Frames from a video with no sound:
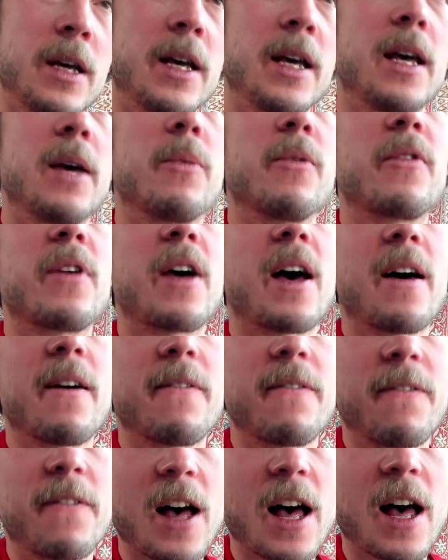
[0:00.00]
We've
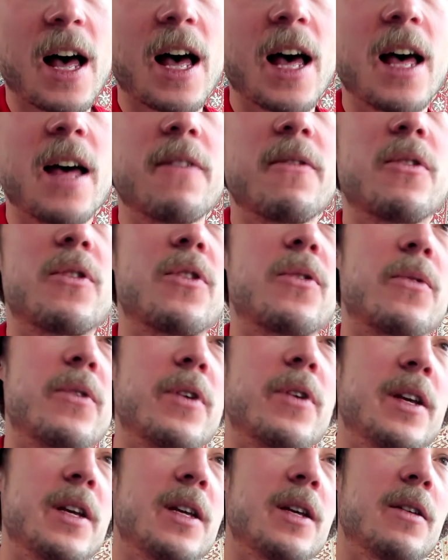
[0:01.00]
got 5,
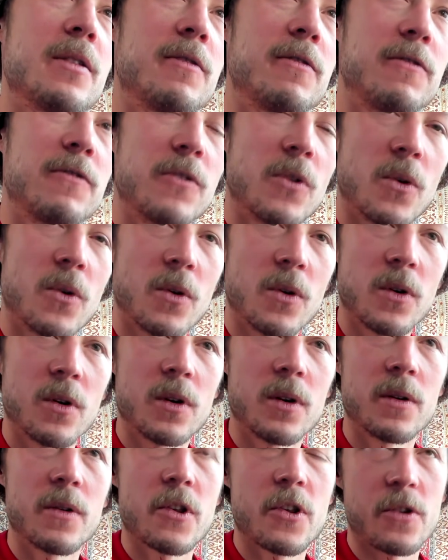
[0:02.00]
3,
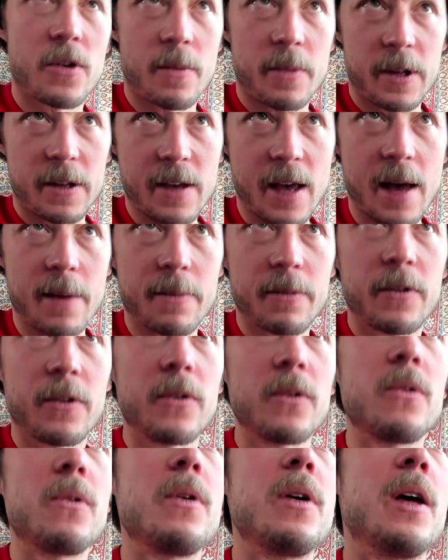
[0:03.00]
4, strum the top
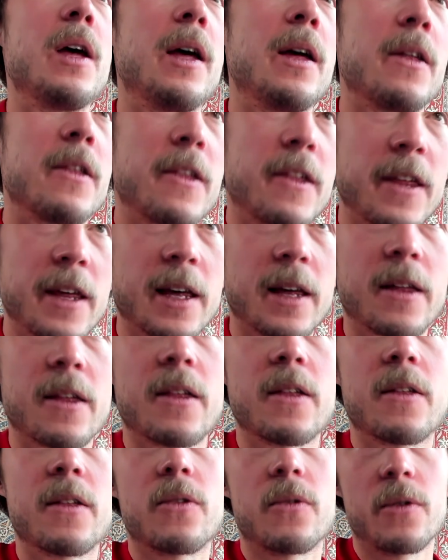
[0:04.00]
2,
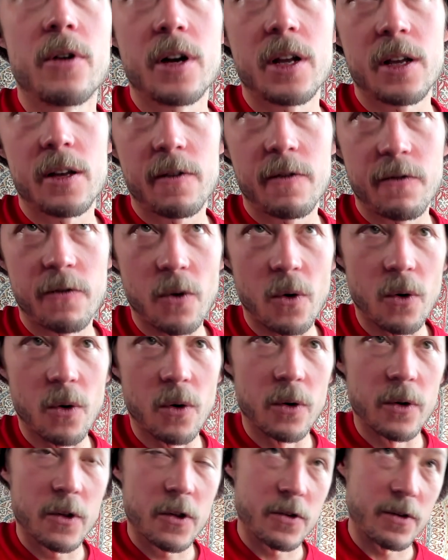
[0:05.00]
6, 3,
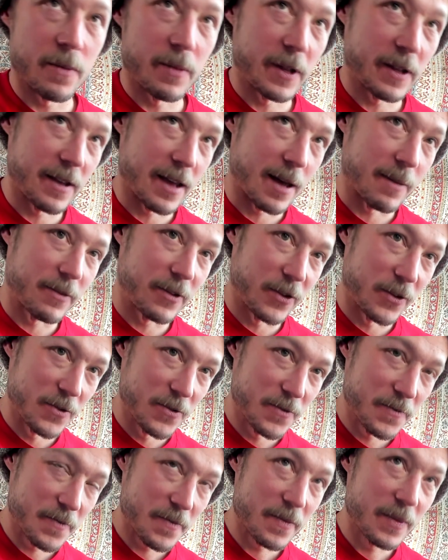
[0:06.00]
4, strum the top
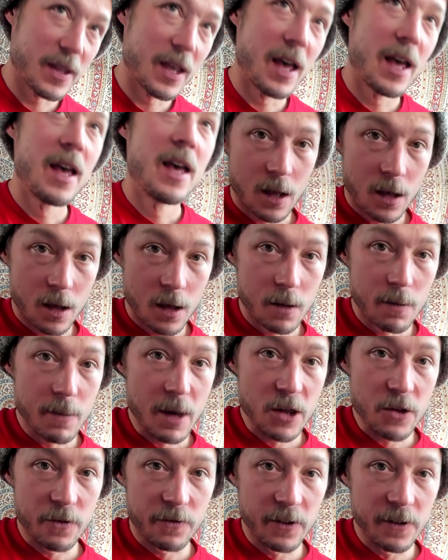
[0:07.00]
2.
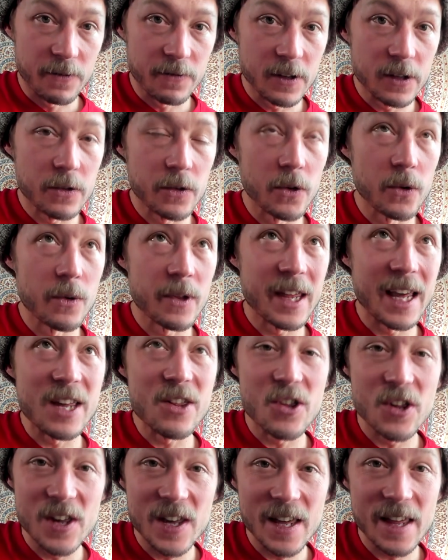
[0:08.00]
Measure 52 is a
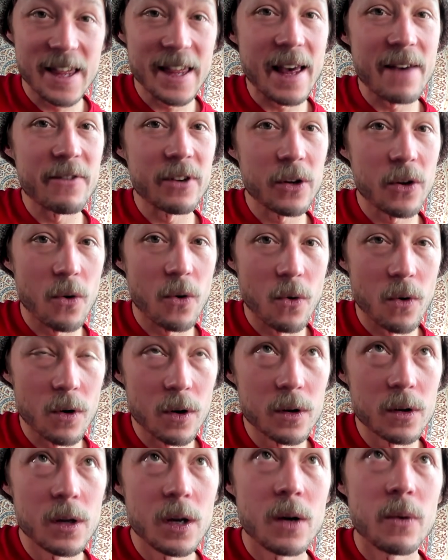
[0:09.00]
G7
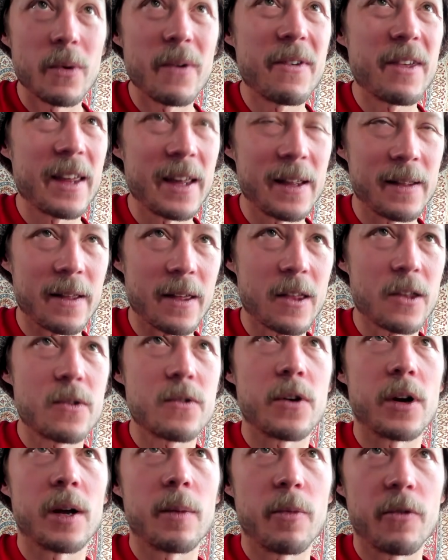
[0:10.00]
chord. We've seen this
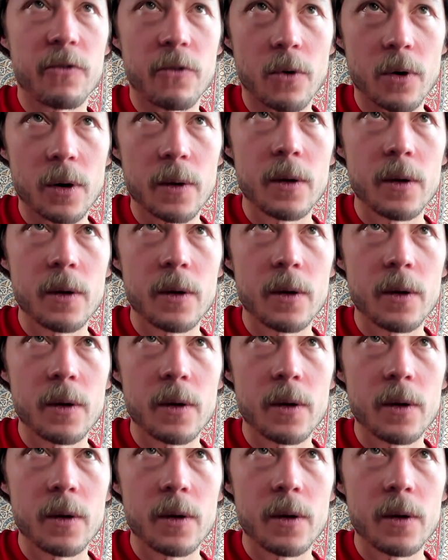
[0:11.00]
trick before,